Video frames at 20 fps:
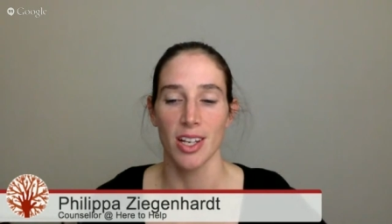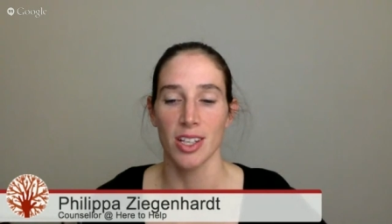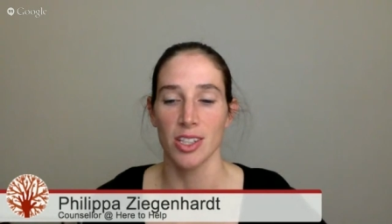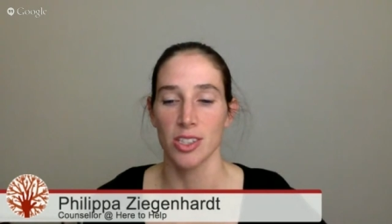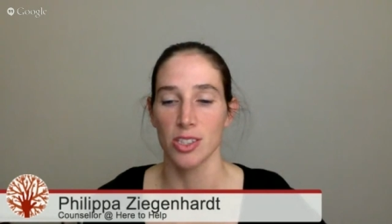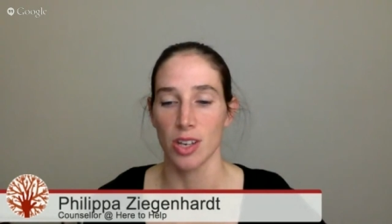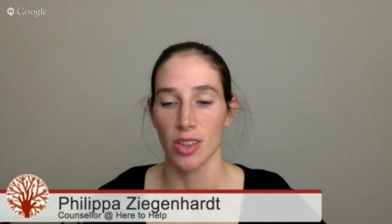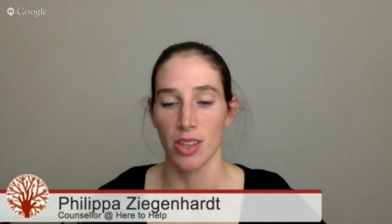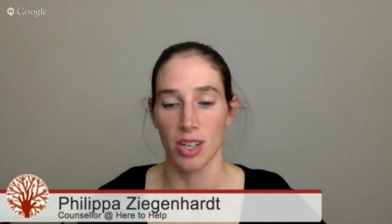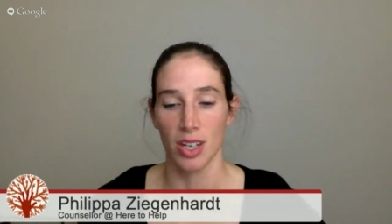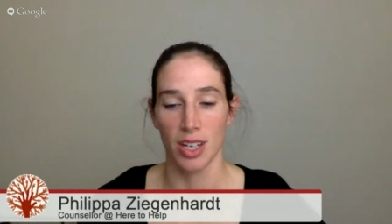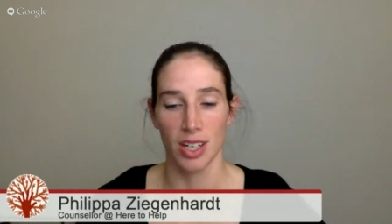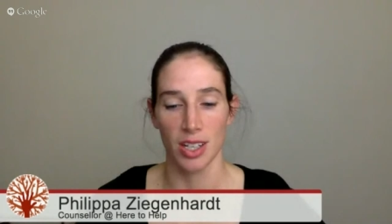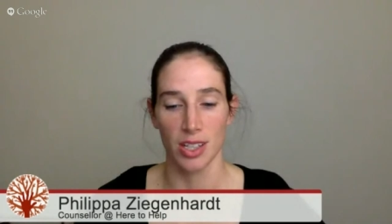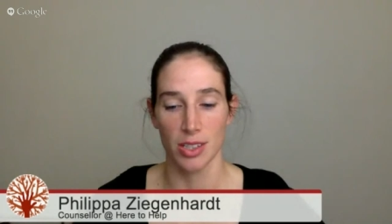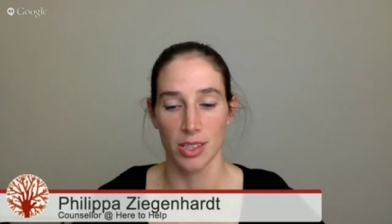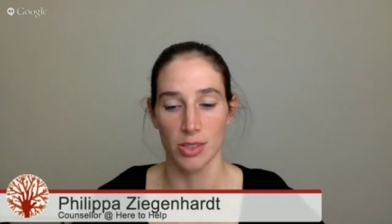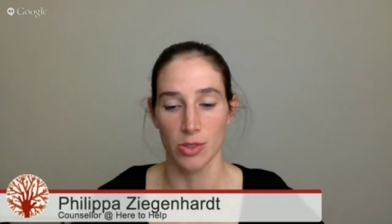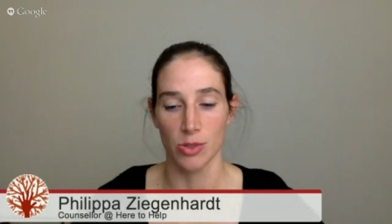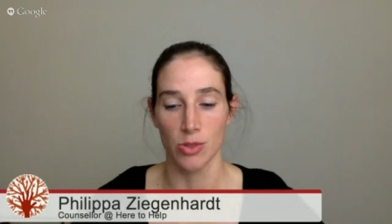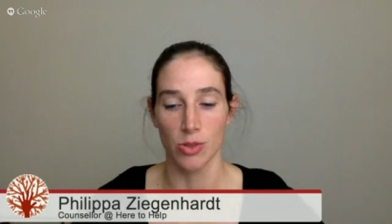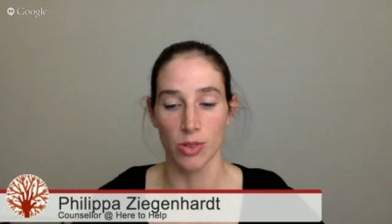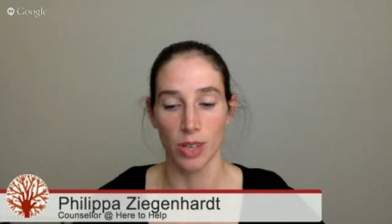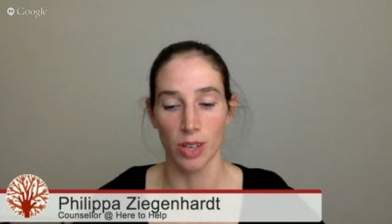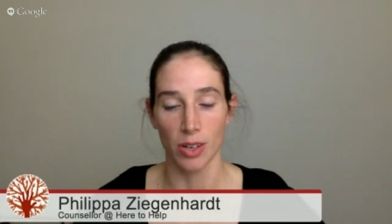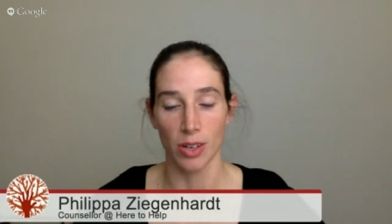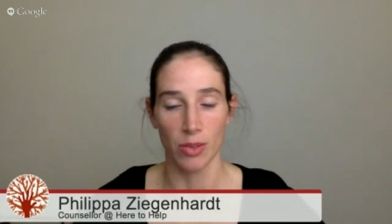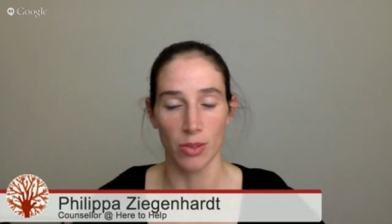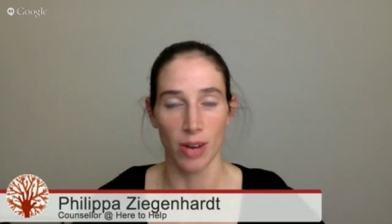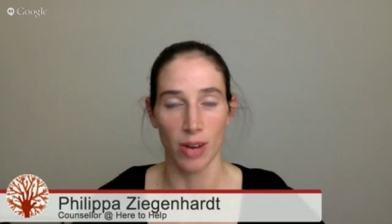so that it is
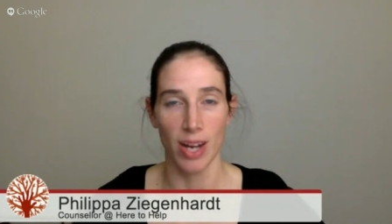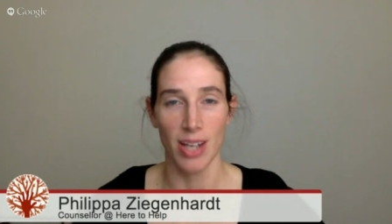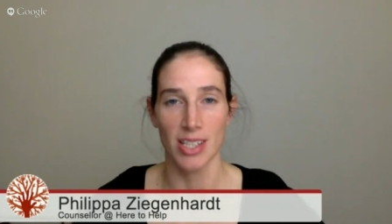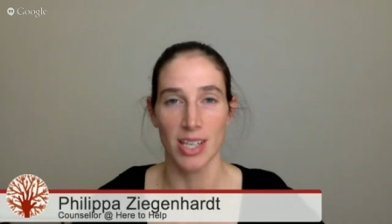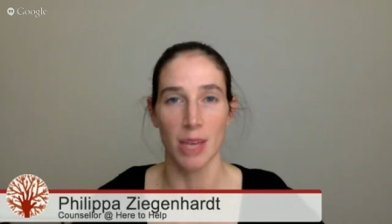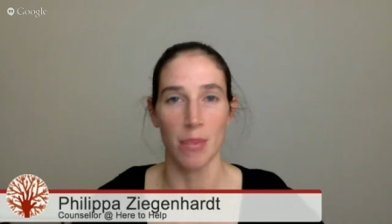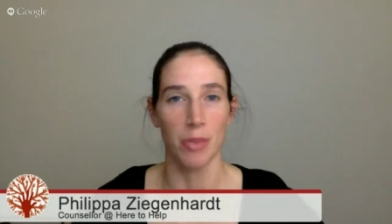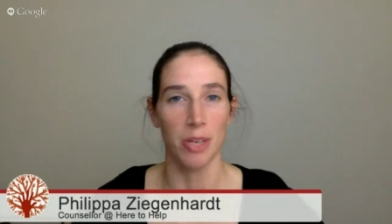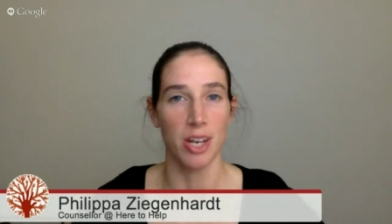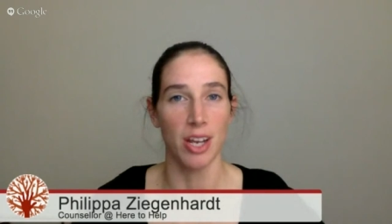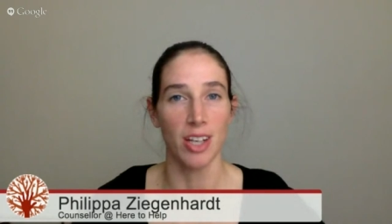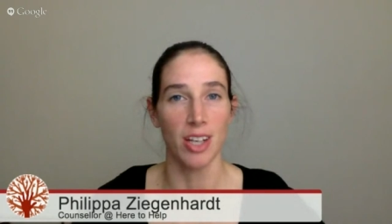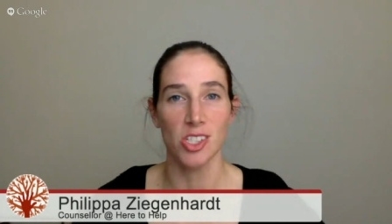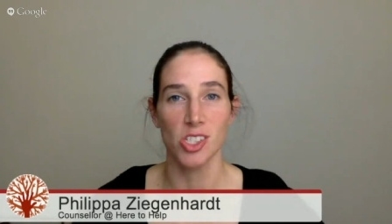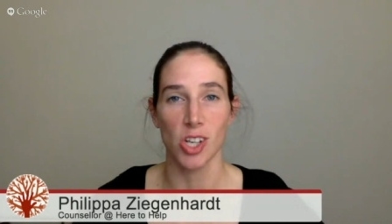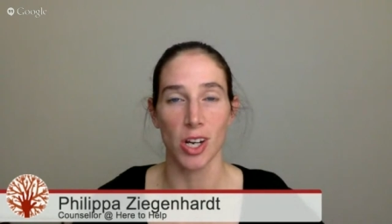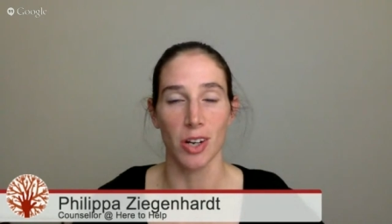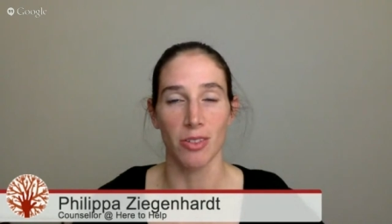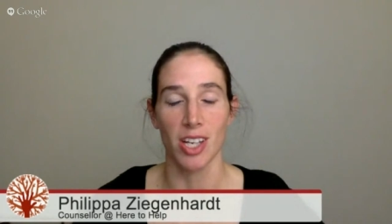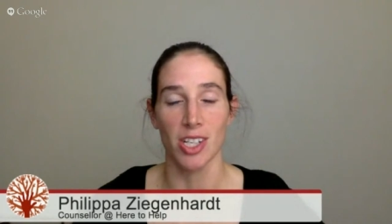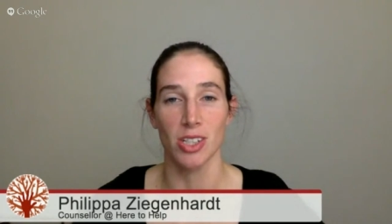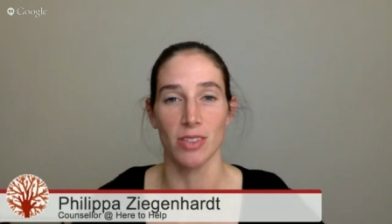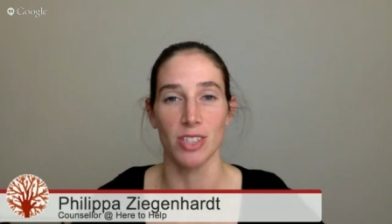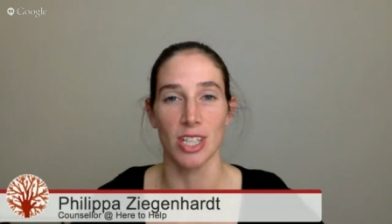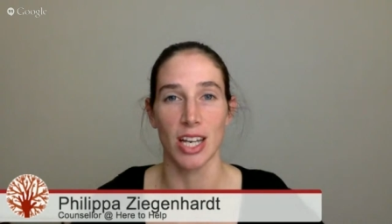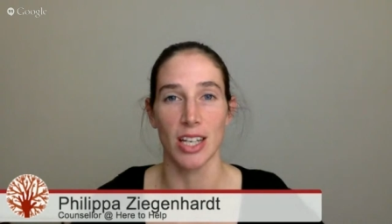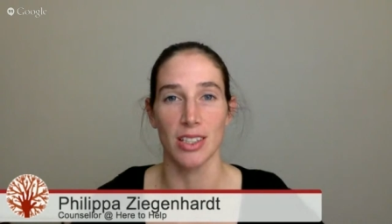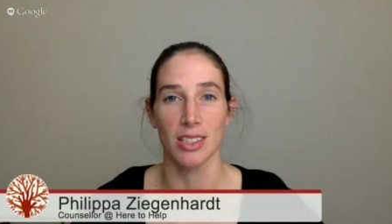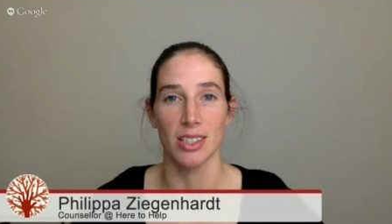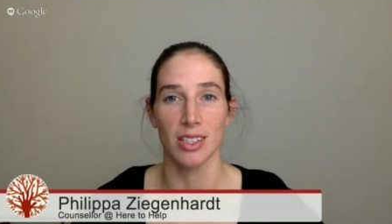going to raise up a next
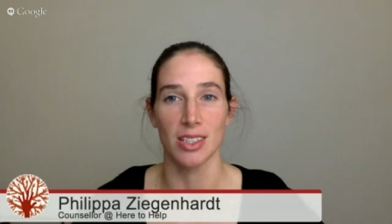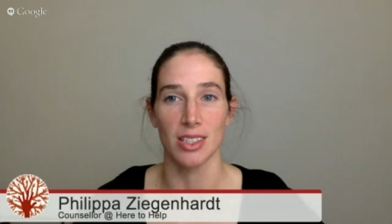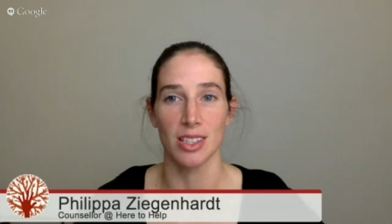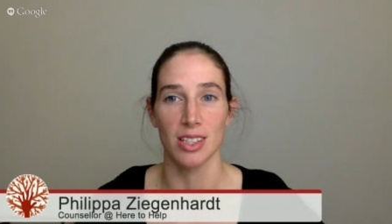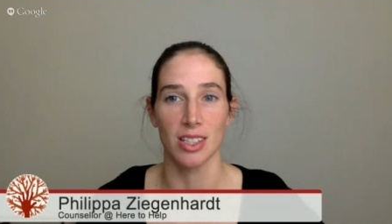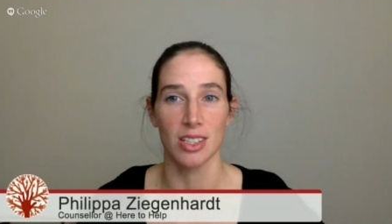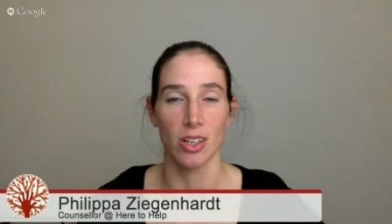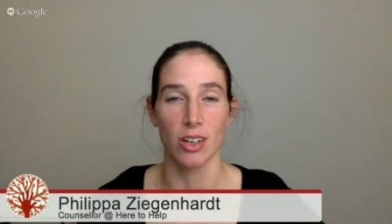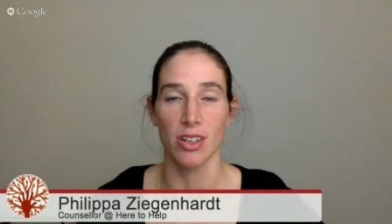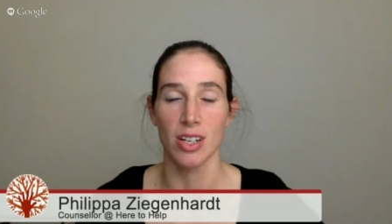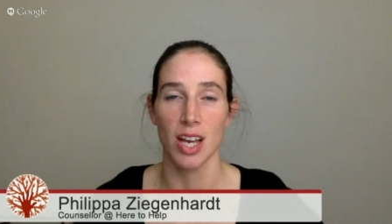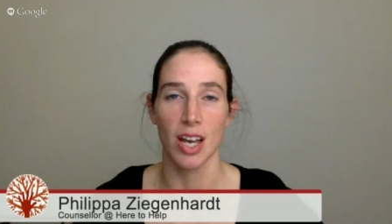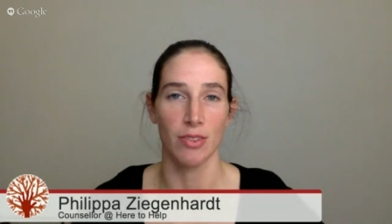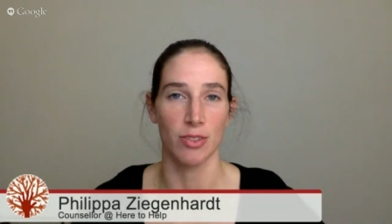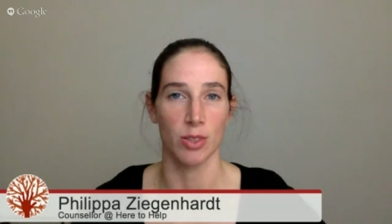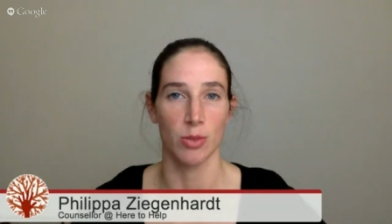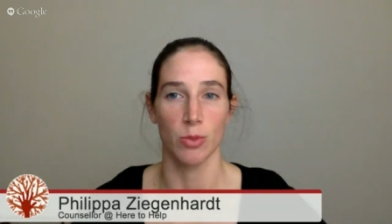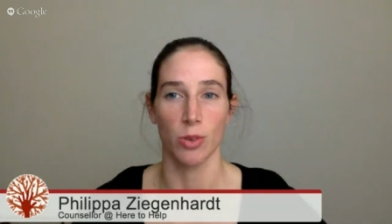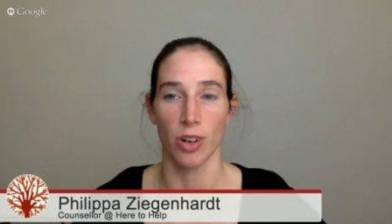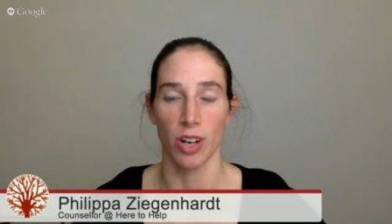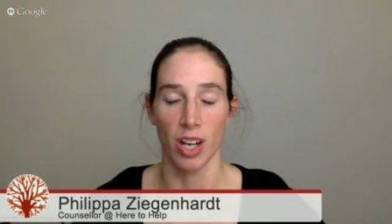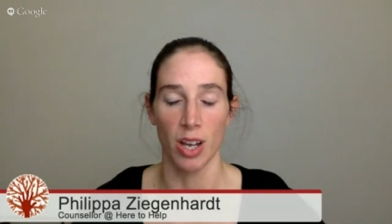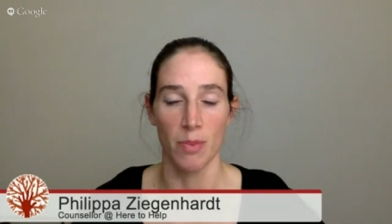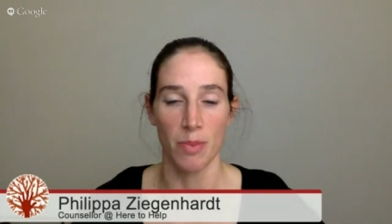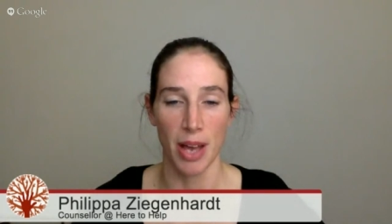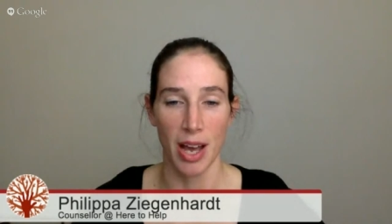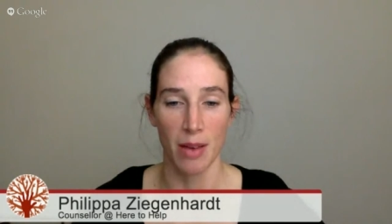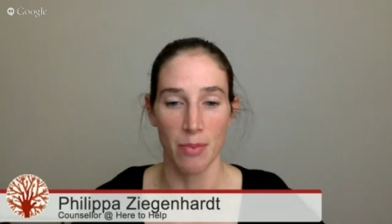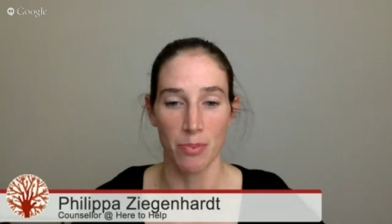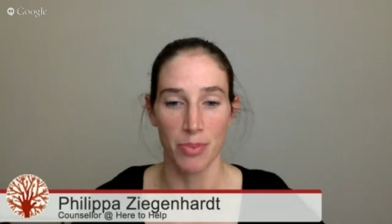generation of dancers that don't have to worry
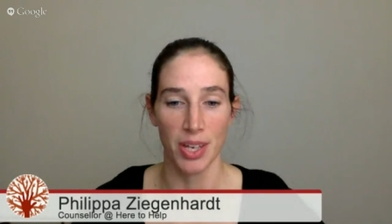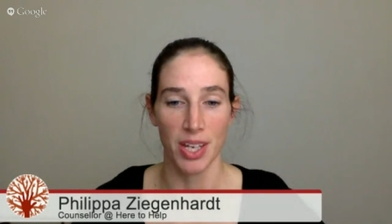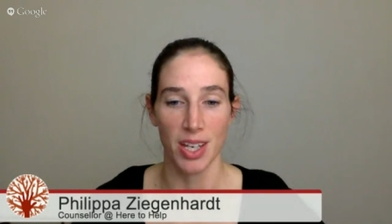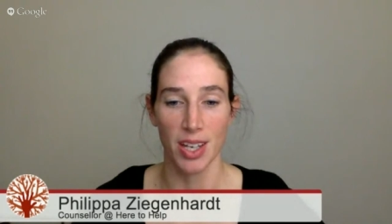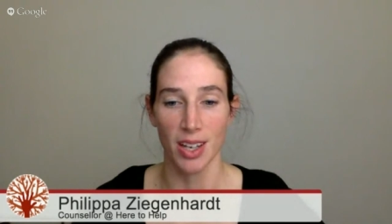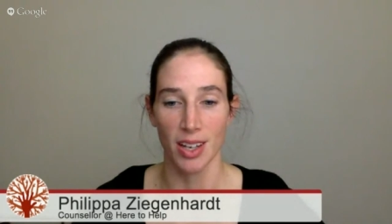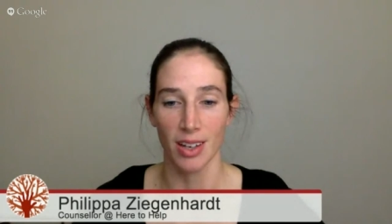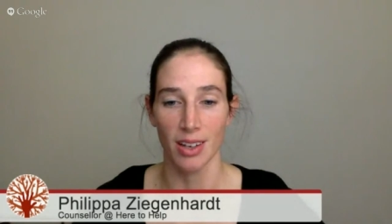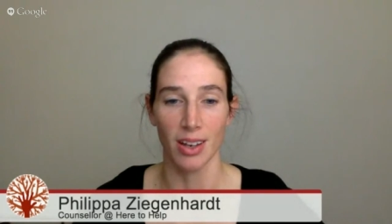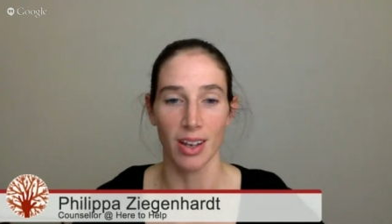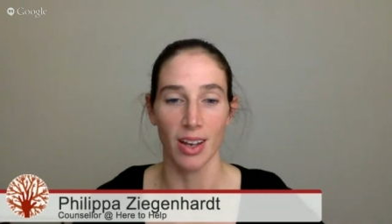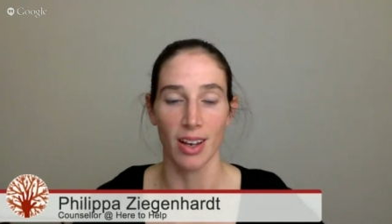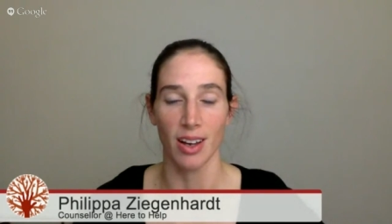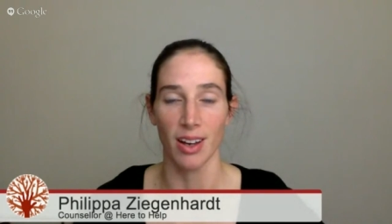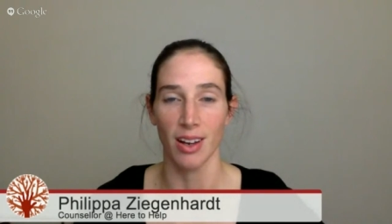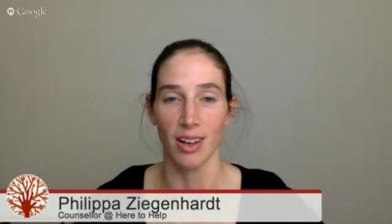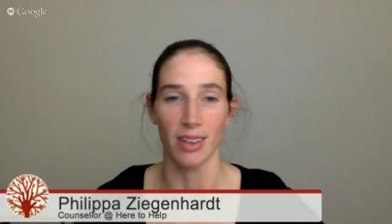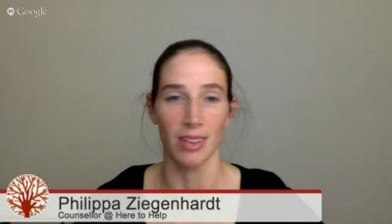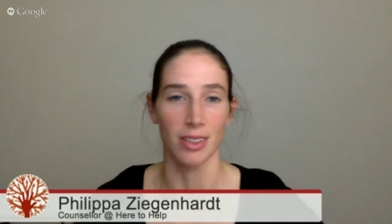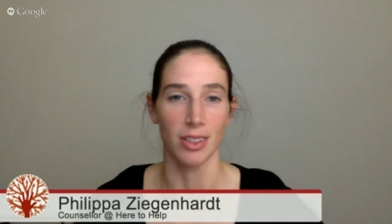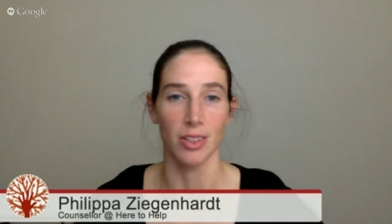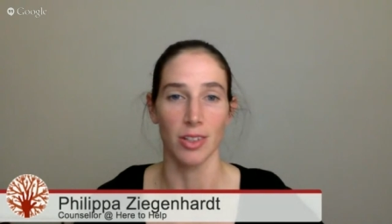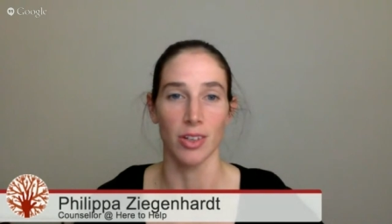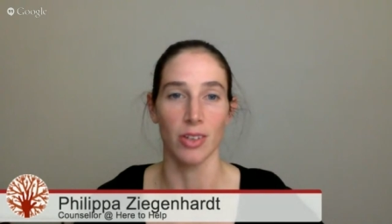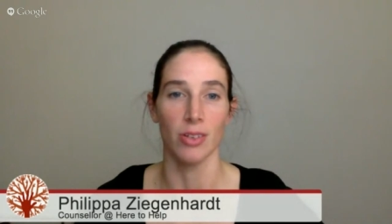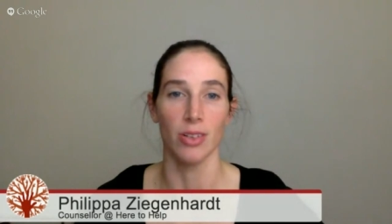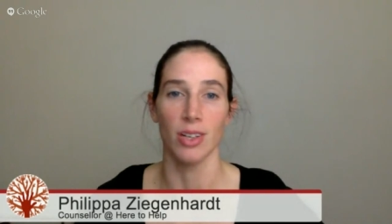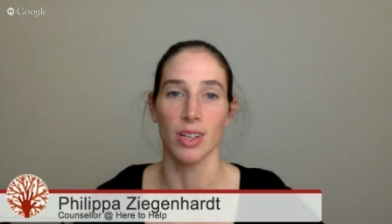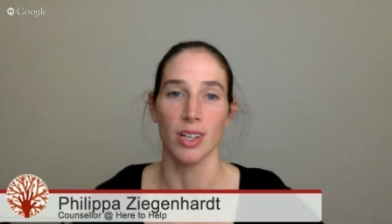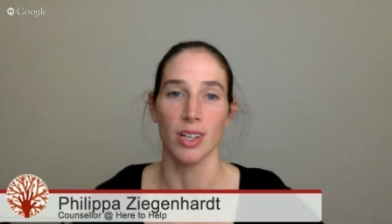about being, you know,